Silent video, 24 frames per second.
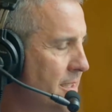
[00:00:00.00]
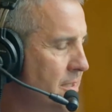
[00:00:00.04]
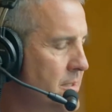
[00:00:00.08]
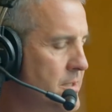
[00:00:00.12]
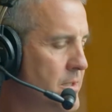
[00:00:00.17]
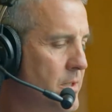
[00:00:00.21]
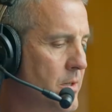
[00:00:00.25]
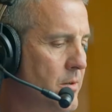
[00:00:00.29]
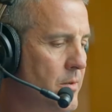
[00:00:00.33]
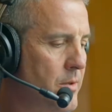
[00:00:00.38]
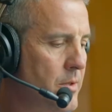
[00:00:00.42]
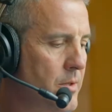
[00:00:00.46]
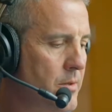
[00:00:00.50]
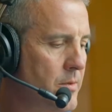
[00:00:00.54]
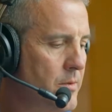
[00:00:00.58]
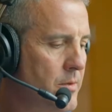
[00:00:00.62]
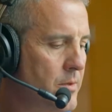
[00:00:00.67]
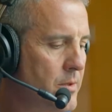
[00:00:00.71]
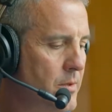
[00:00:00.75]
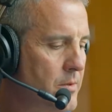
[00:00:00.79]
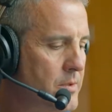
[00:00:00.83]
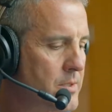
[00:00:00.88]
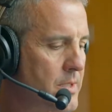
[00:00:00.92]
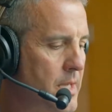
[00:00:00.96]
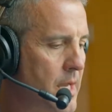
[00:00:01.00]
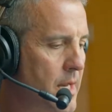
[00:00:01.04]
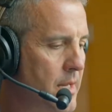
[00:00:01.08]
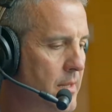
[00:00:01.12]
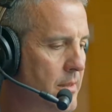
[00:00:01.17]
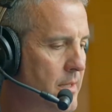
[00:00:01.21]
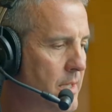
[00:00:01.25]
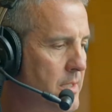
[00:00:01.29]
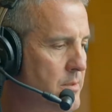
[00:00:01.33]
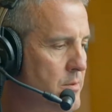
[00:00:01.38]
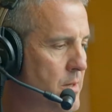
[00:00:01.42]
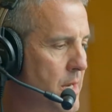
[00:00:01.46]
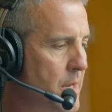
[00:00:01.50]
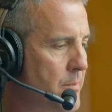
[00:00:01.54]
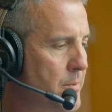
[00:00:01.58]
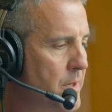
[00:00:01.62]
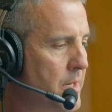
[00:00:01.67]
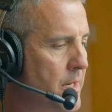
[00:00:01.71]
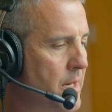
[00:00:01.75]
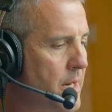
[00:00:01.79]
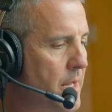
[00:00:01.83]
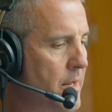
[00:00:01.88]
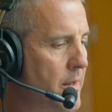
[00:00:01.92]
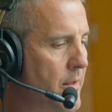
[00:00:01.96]
So there, those kind of things
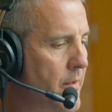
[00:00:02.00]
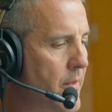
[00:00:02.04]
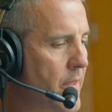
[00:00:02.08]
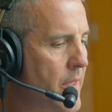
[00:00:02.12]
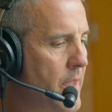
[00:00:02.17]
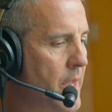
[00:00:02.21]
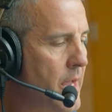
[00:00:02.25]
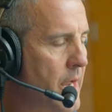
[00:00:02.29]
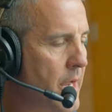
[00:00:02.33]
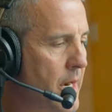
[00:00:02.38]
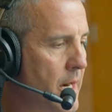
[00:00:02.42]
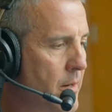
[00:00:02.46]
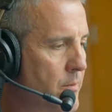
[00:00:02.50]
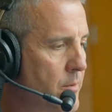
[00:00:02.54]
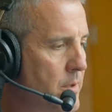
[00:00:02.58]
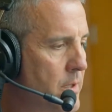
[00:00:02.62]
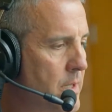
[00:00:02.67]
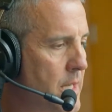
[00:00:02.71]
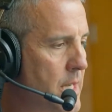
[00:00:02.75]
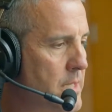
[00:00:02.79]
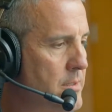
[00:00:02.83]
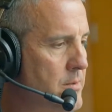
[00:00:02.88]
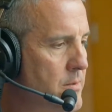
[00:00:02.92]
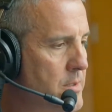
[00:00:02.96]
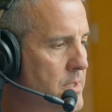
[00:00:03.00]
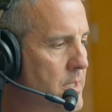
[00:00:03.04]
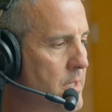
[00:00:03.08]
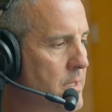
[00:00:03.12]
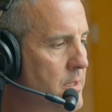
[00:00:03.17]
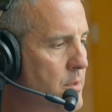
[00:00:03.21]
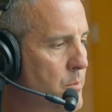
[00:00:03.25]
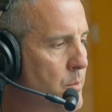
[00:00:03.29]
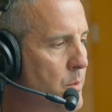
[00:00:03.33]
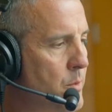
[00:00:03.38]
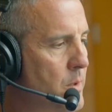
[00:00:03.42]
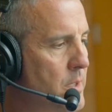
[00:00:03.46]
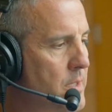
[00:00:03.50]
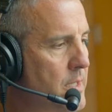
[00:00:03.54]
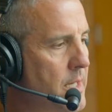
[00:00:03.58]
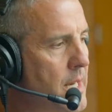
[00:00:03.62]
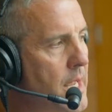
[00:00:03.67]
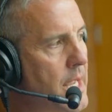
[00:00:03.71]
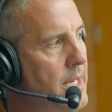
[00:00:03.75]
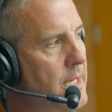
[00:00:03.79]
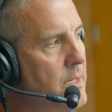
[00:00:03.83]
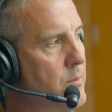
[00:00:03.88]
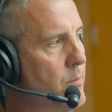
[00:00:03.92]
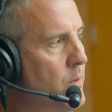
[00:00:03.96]
wrapping on it, and I realized I was getting to the point that
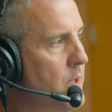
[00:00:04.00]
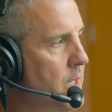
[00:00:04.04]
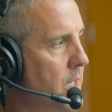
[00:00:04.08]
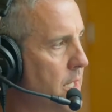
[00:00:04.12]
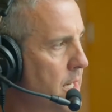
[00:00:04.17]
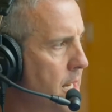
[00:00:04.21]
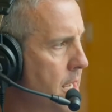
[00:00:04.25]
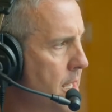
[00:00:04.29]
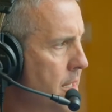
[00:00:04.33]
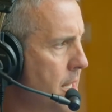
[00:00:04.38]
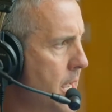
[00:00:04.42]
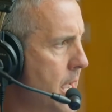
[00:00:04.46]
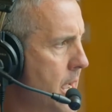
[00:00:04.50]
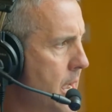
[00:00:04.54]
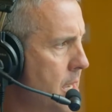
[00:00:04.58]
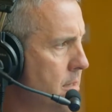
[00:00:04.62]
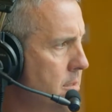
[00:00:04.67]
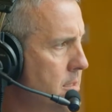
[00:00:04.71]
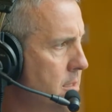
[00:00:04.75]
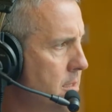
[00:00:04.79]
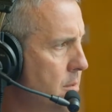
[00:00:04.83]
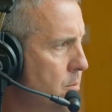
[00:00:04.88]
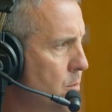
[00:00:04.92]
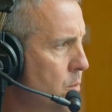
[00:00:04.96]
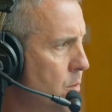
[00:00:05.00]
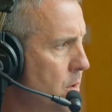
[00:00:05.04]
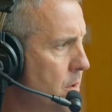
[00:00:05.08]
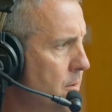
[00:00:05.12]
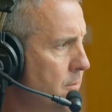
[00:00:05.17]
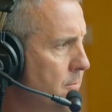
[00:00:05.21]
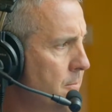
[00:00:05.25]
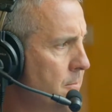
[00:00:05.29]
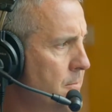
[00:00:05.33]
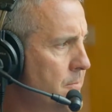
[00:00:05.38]
I didn't want to get out of the house anymore.